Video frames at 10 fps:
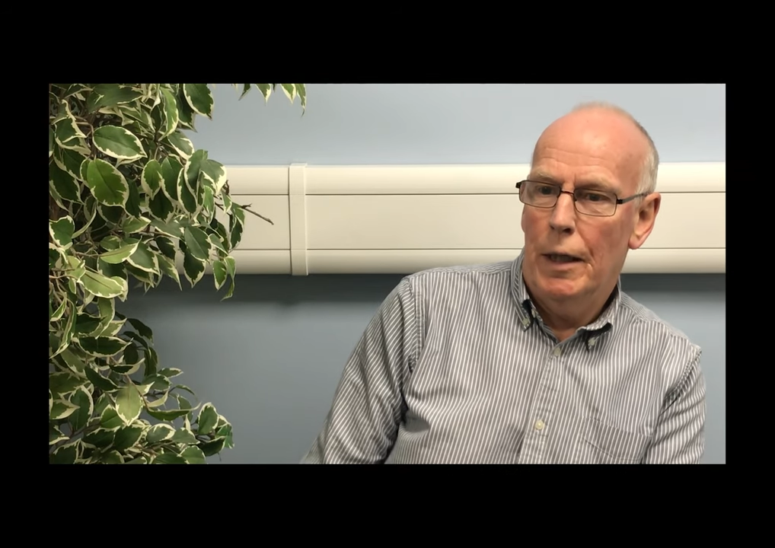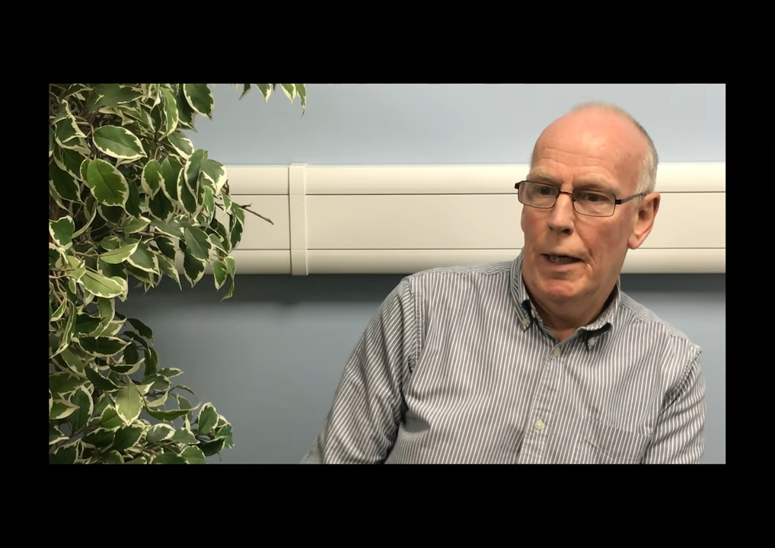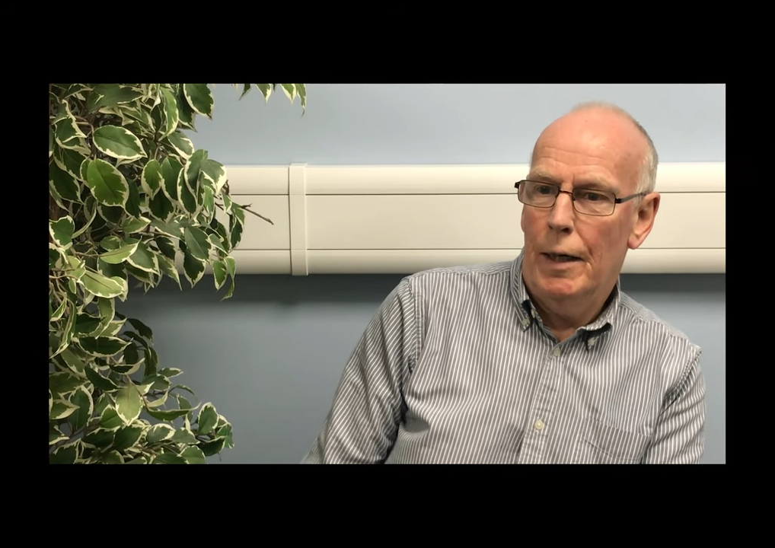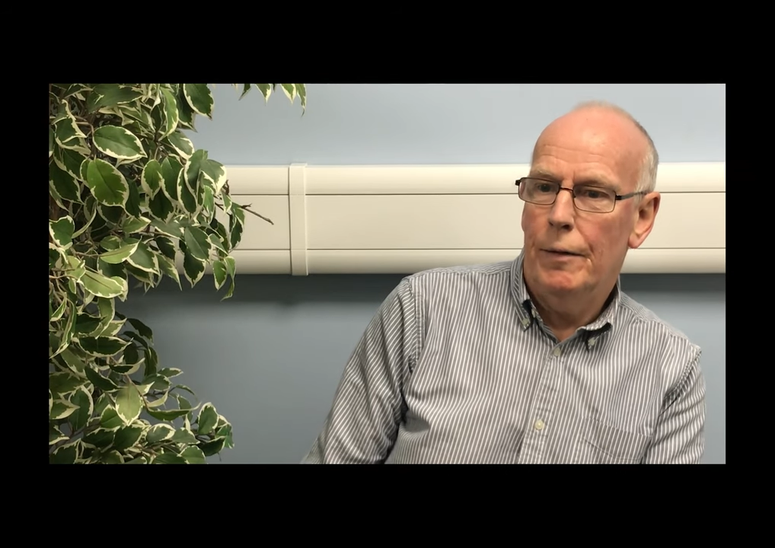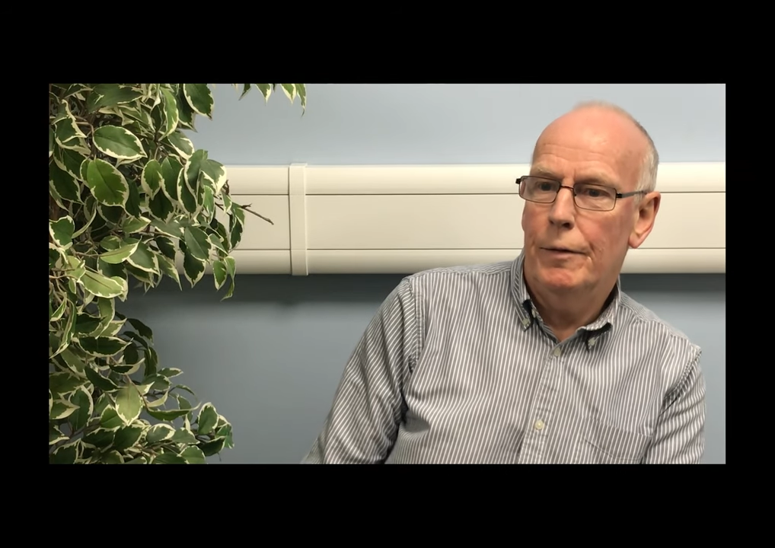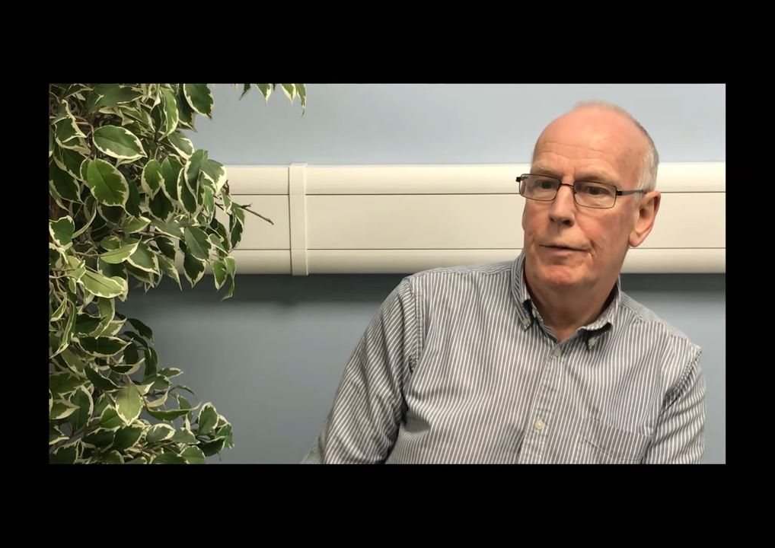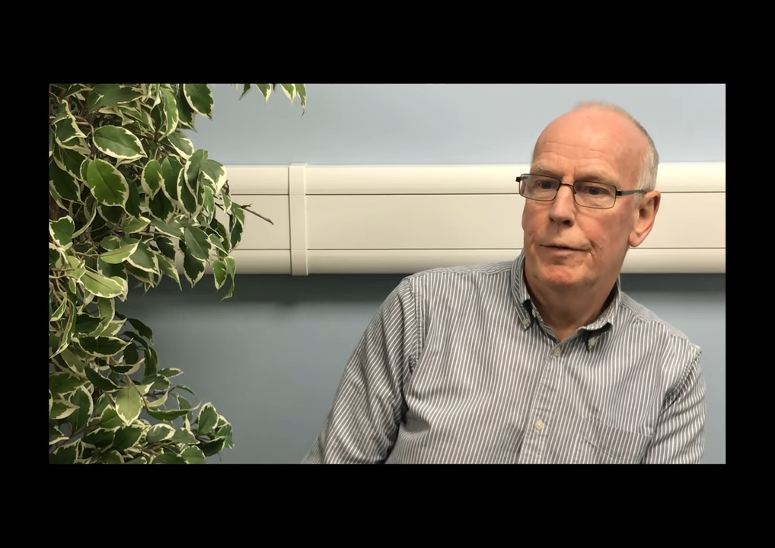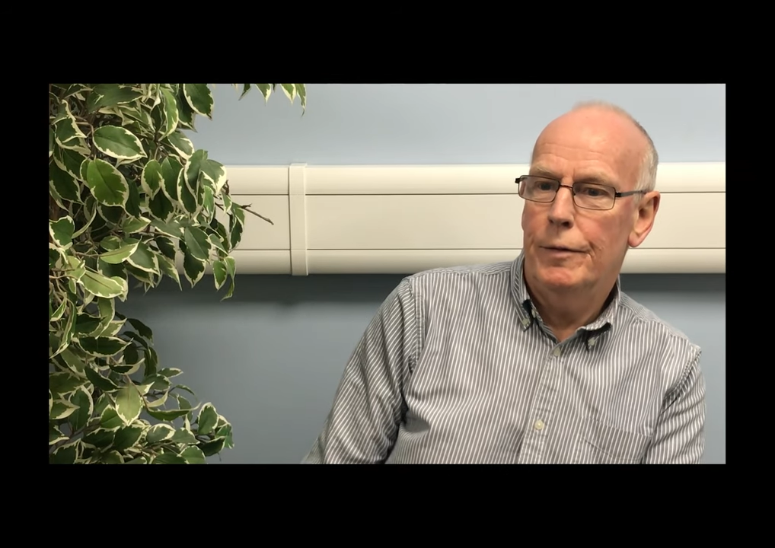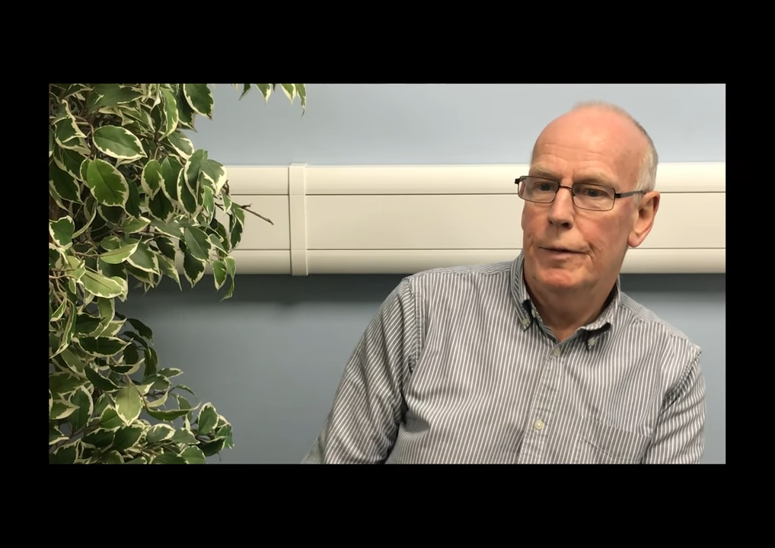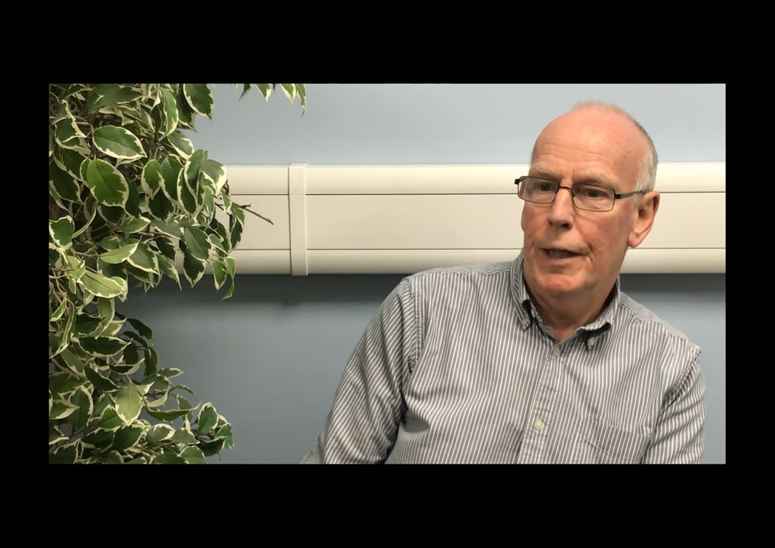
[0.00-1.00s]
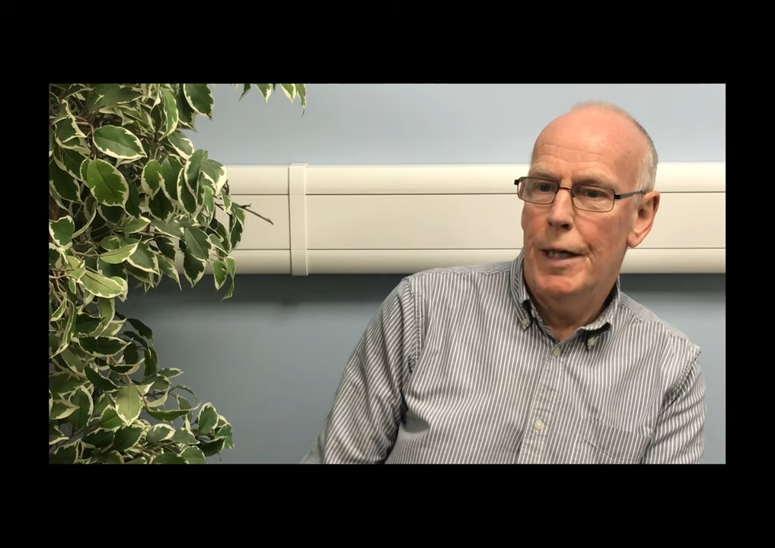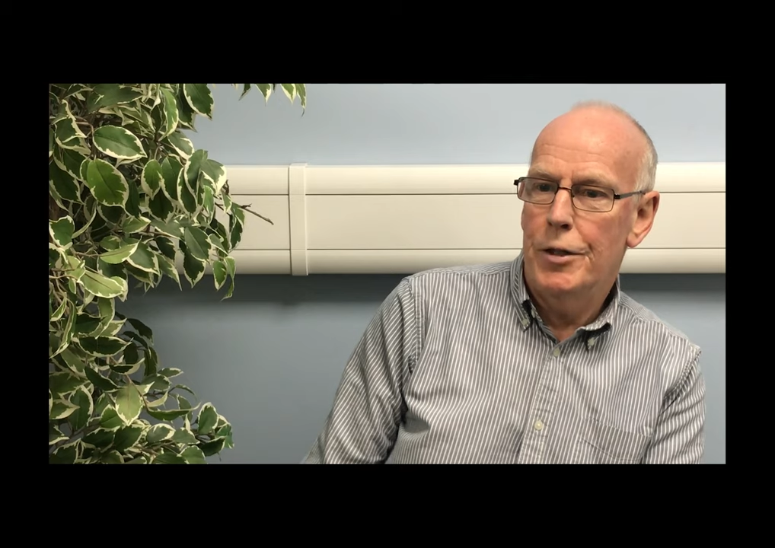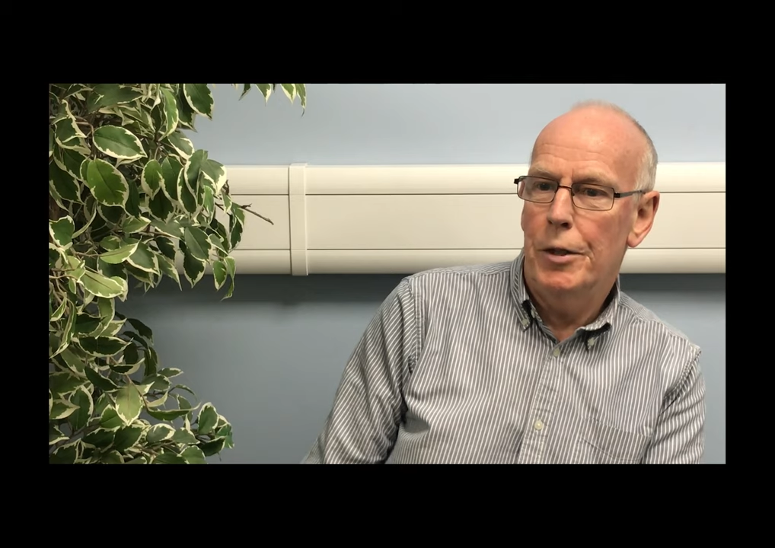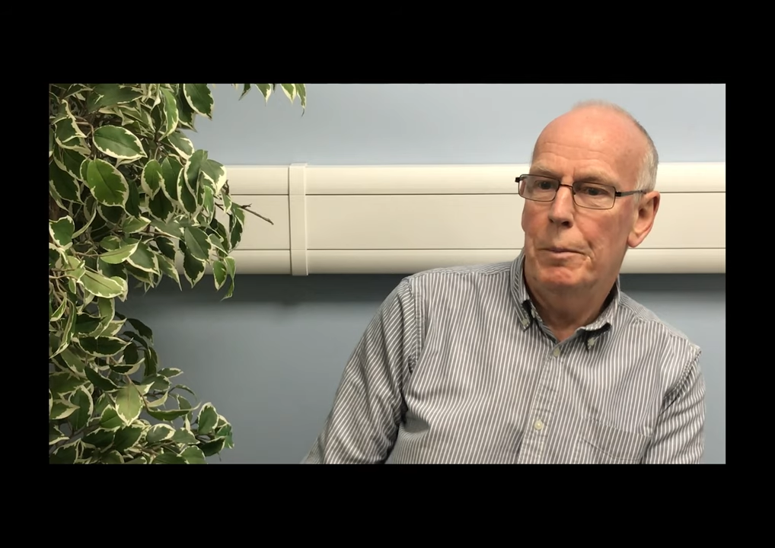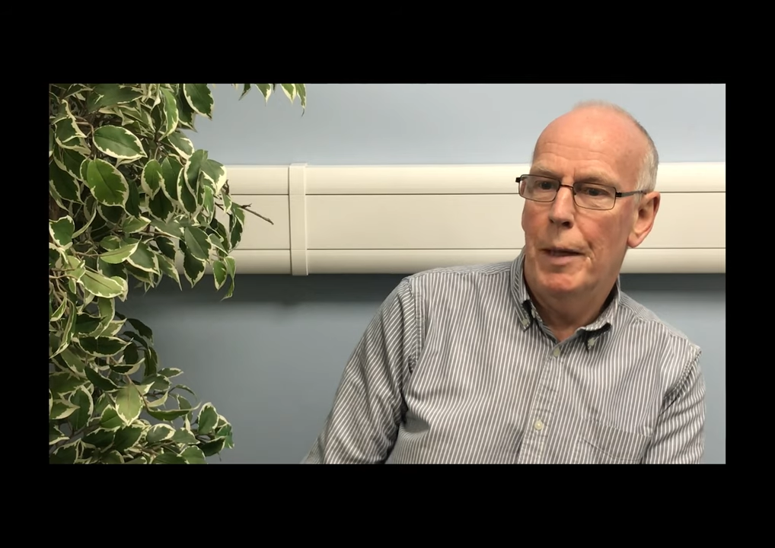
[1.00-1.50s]
have
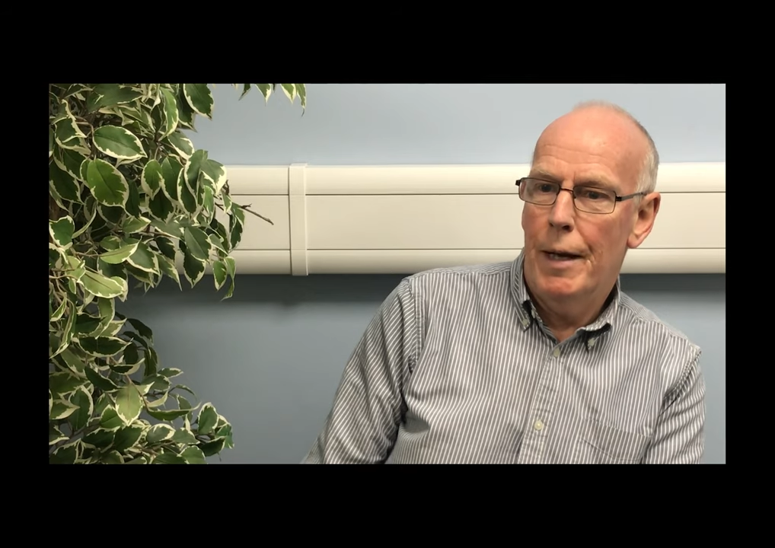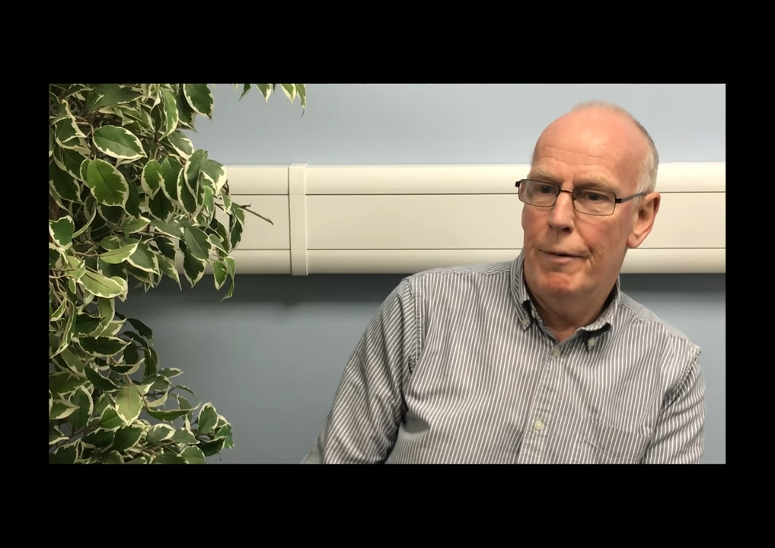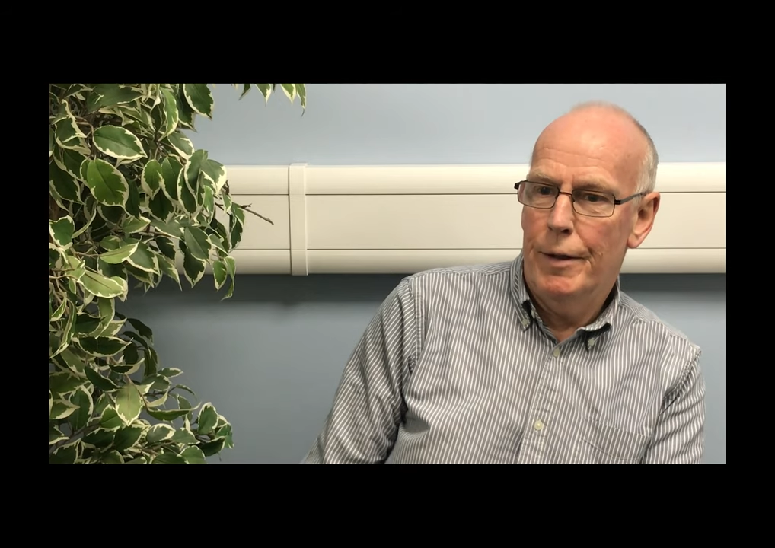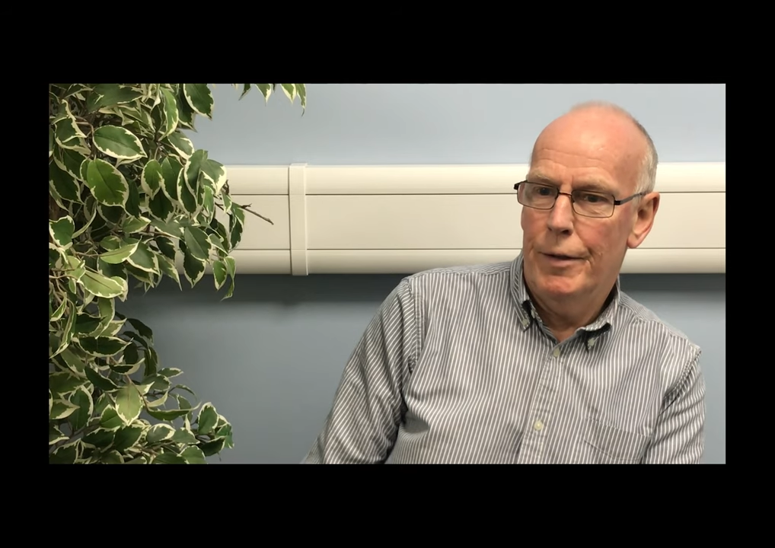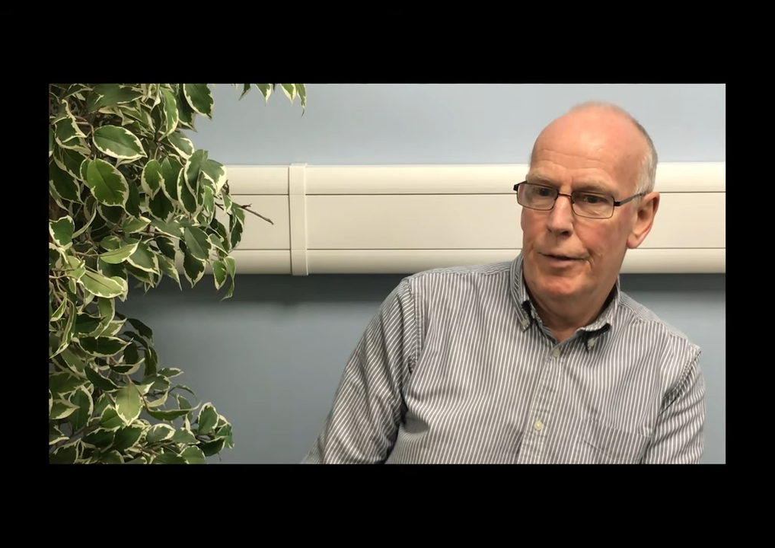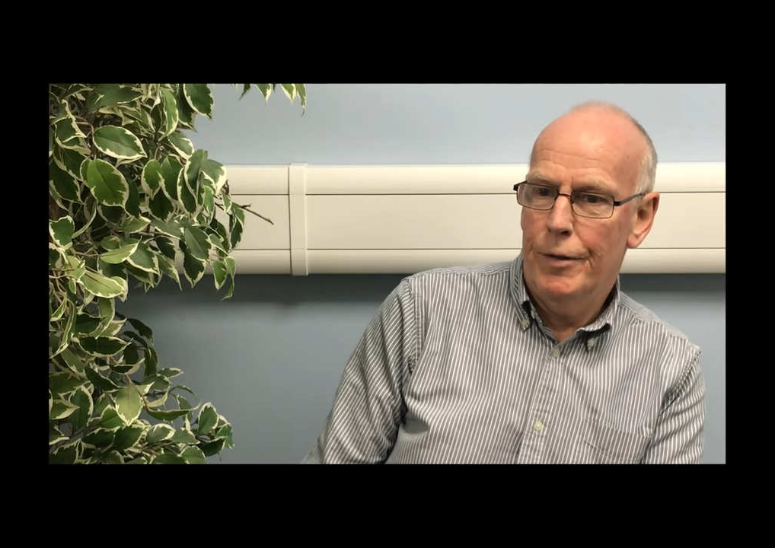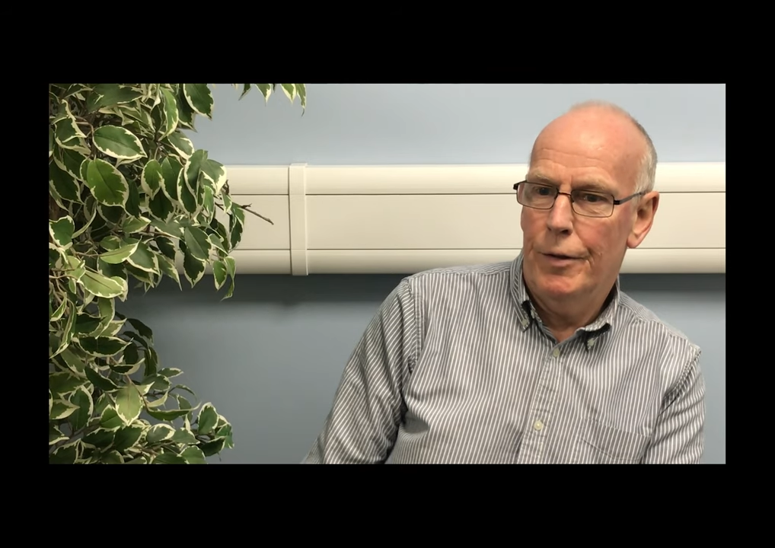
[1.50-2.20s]
ageing parents,